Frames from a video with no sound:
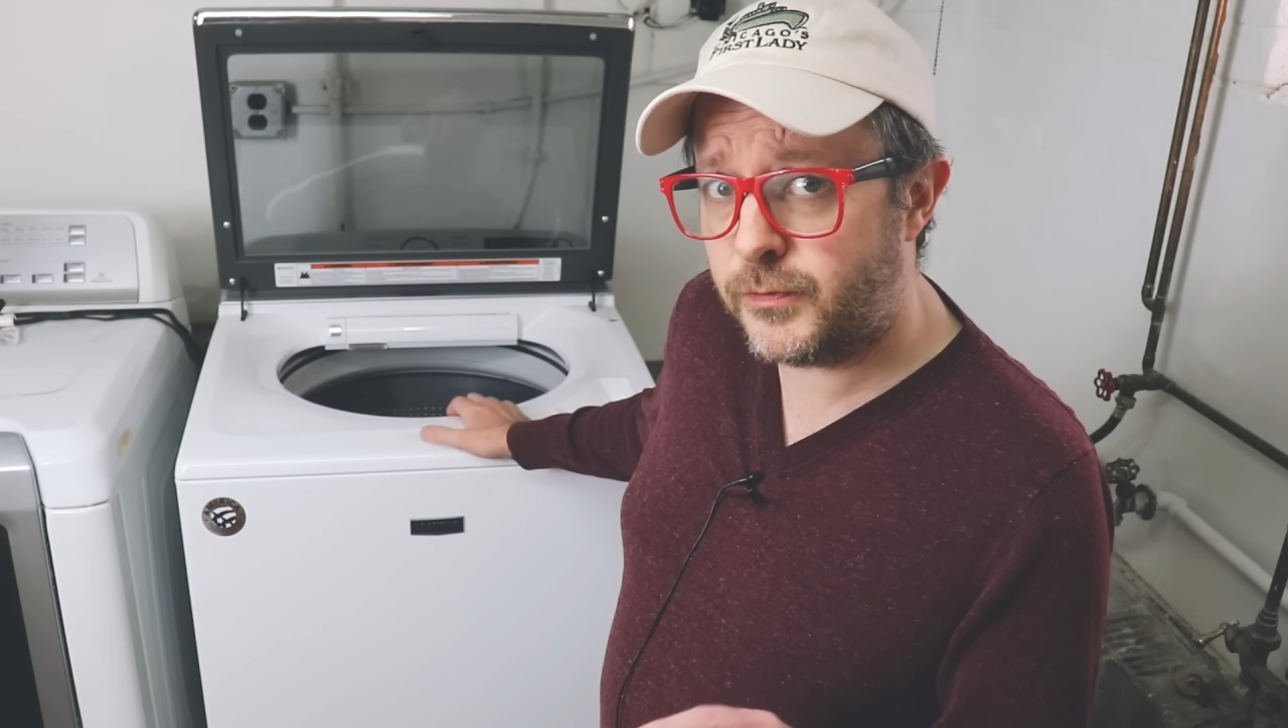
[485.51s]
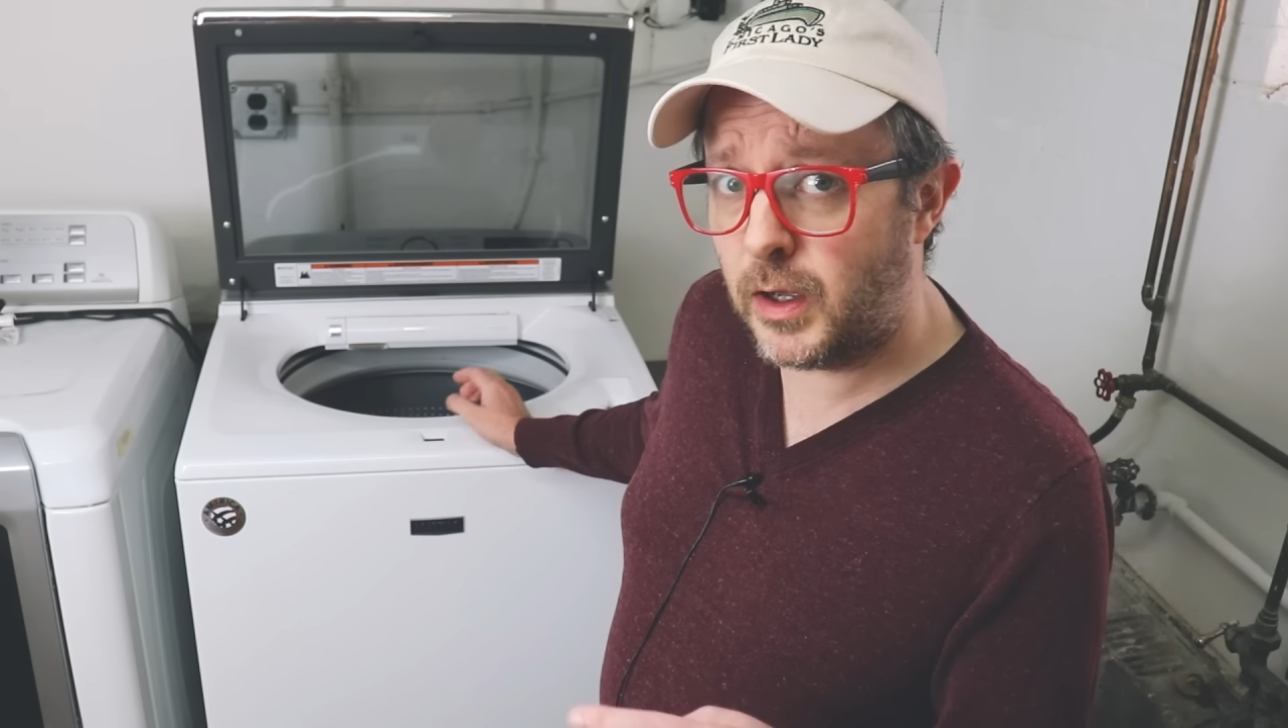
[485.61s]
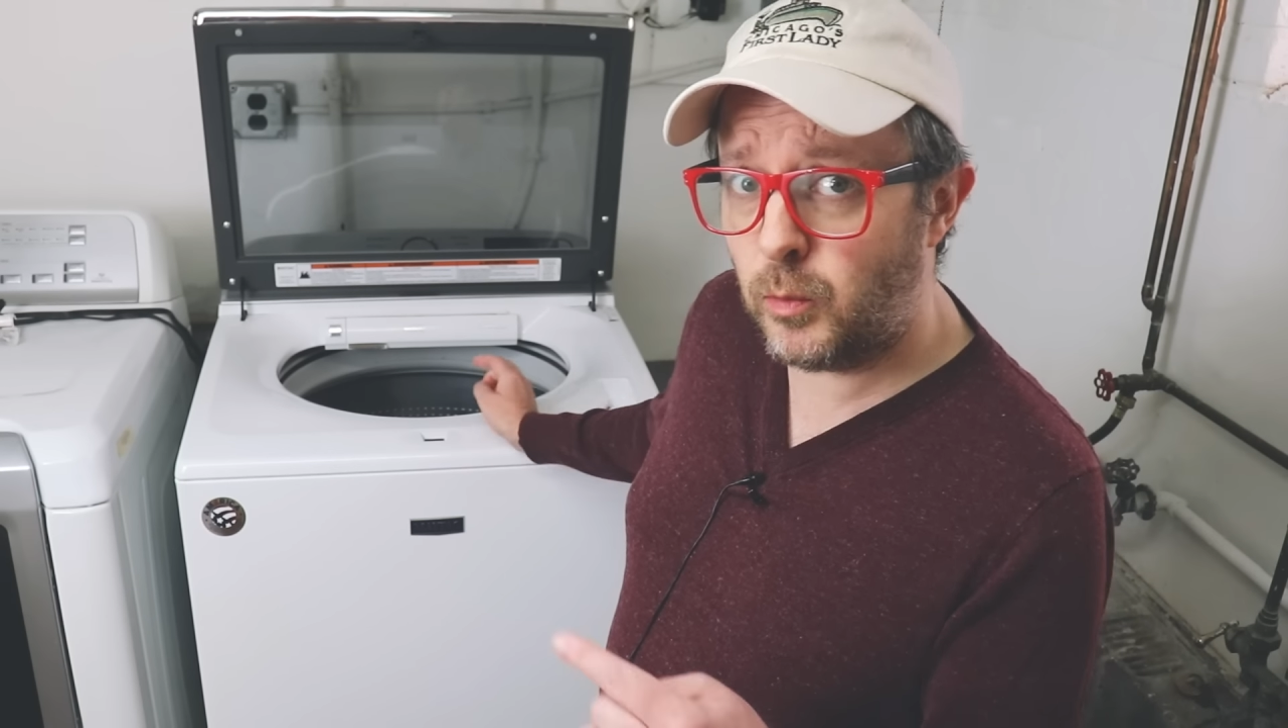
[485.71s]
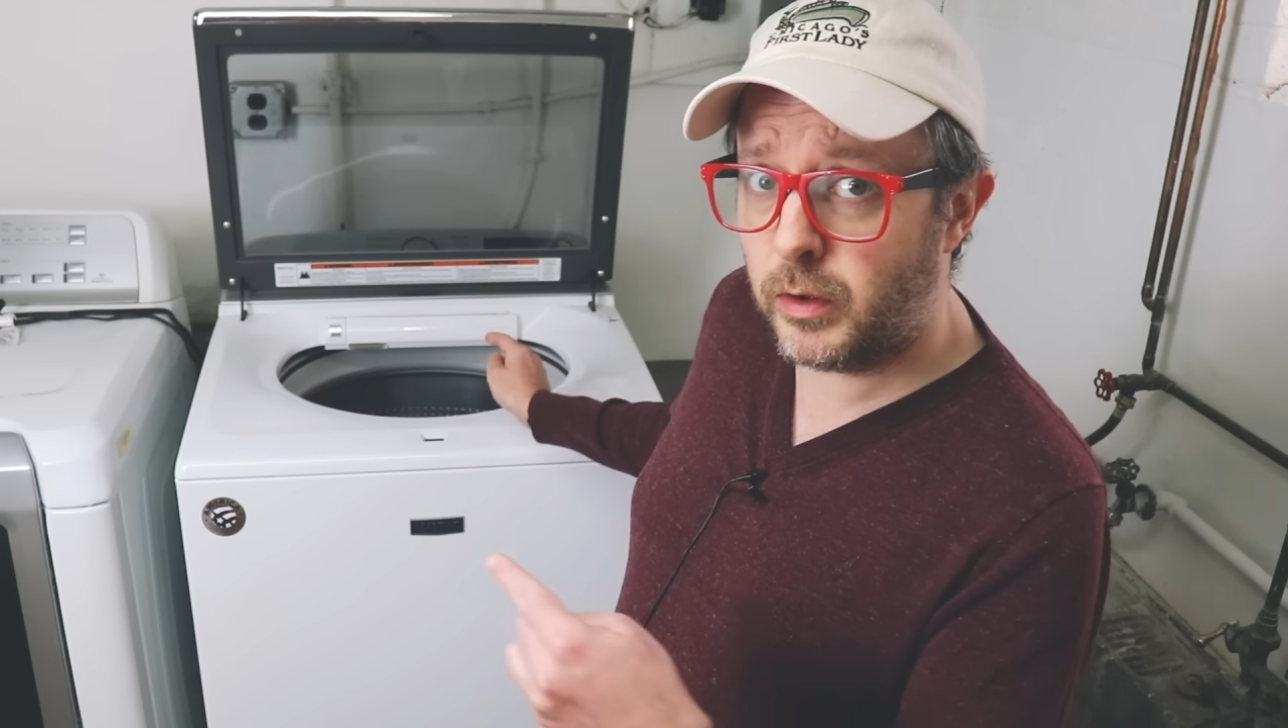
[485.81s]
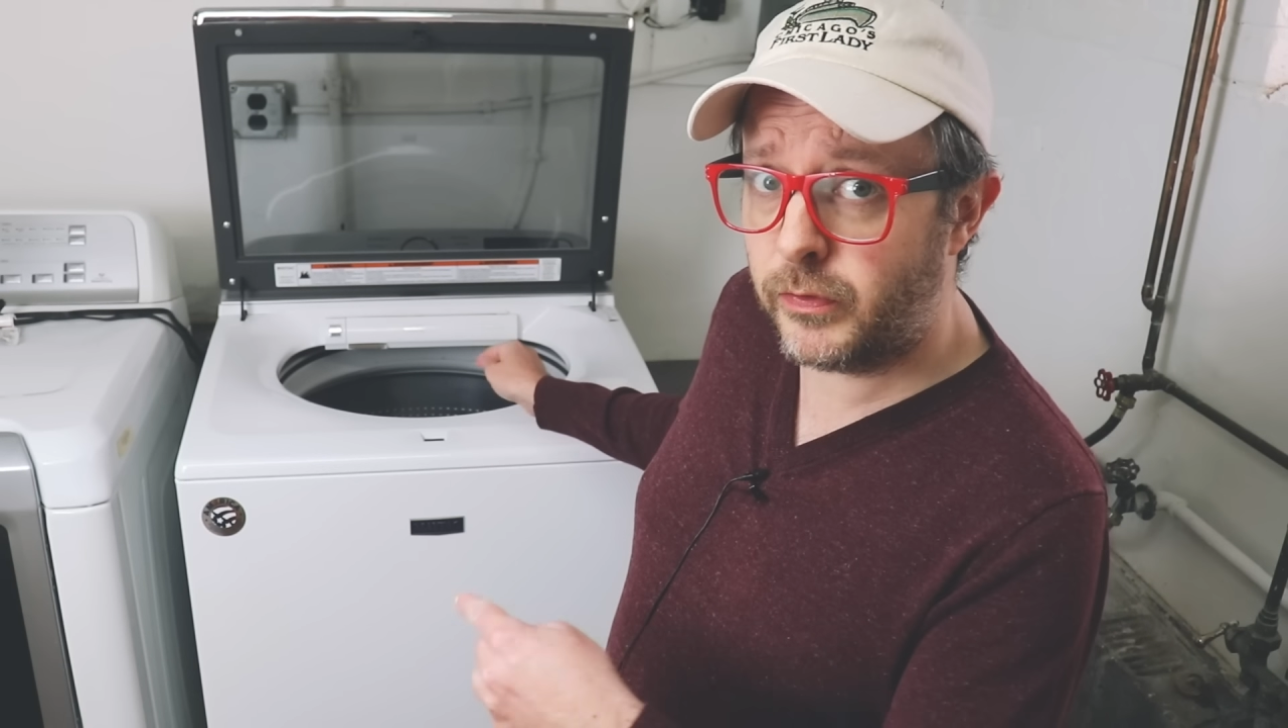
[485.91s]

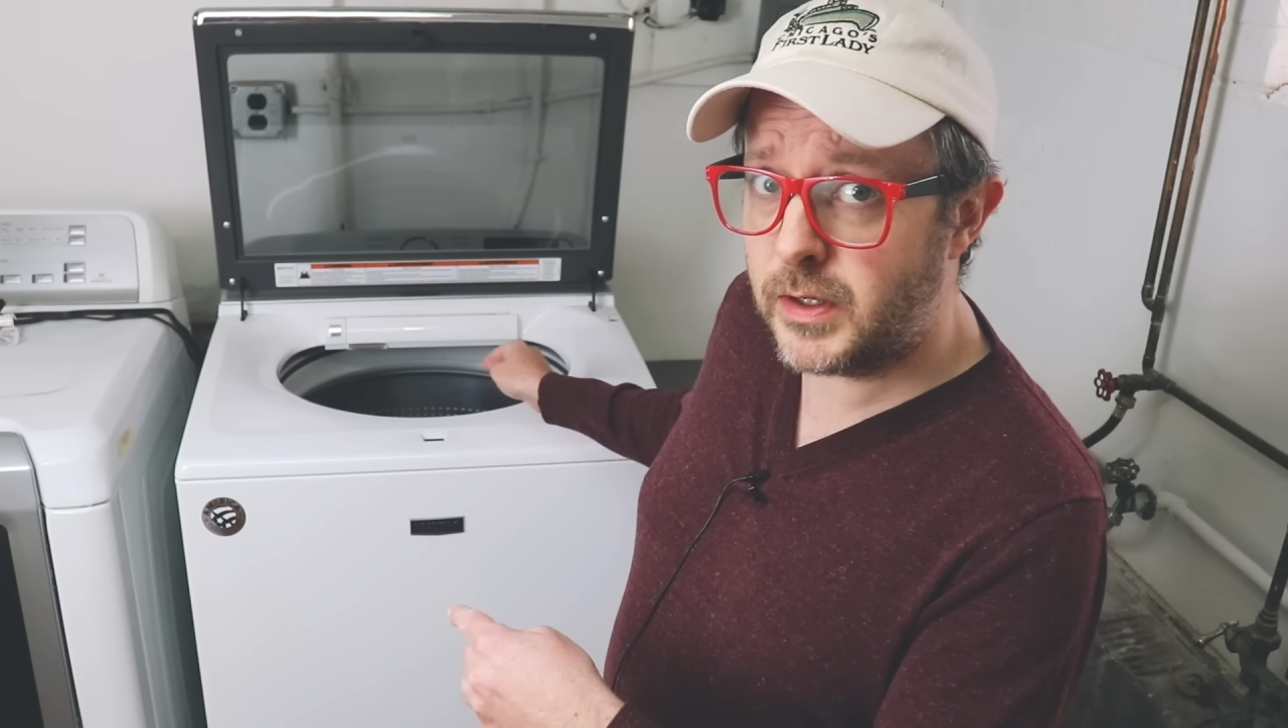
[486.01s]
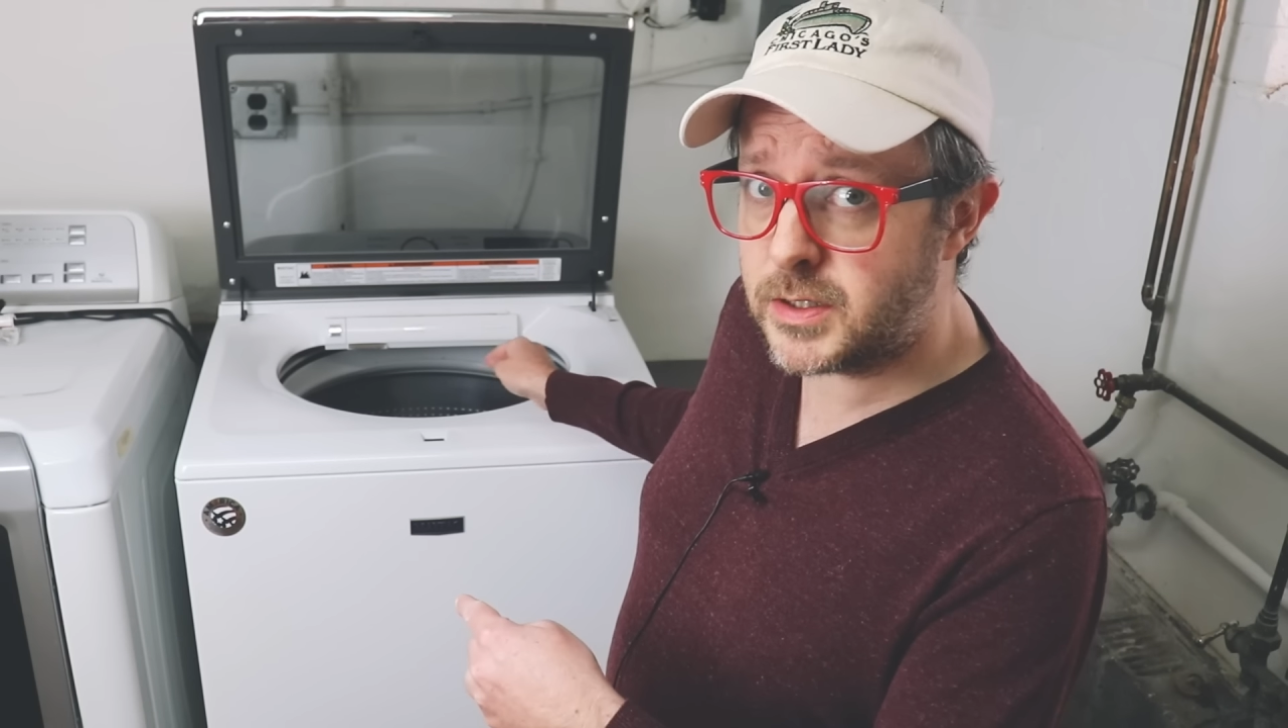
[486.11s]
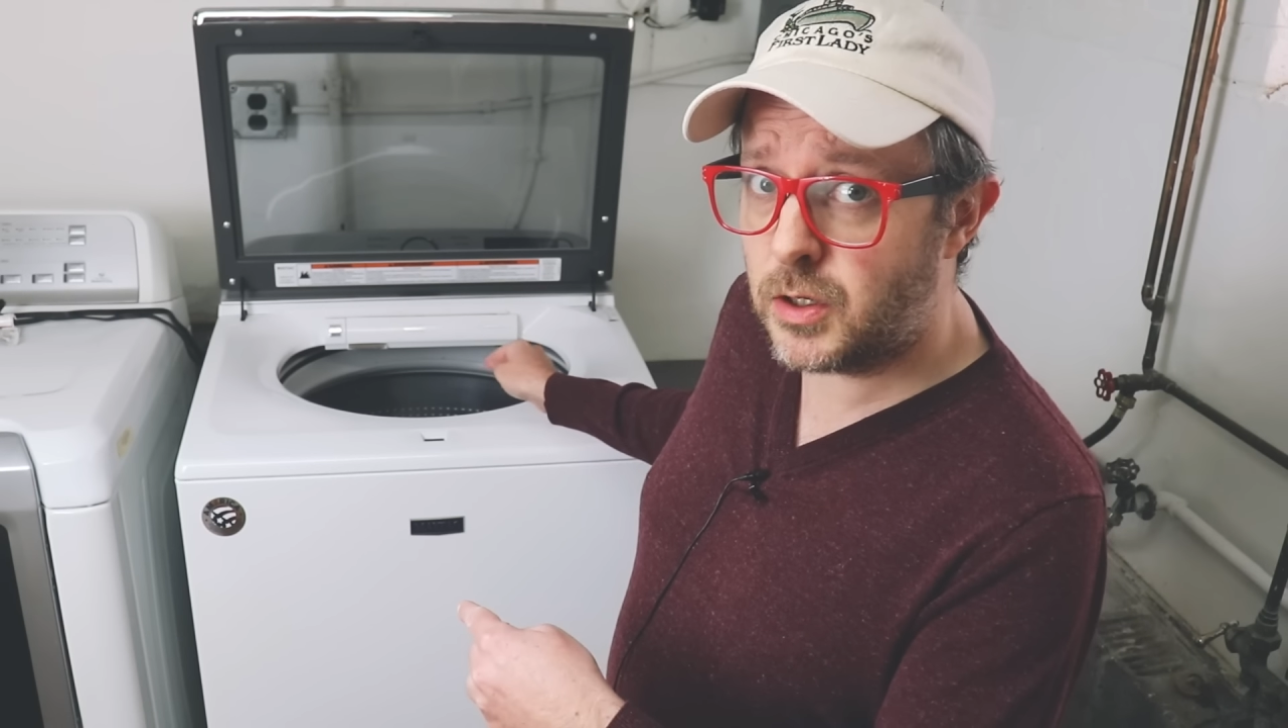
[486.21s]
find one of these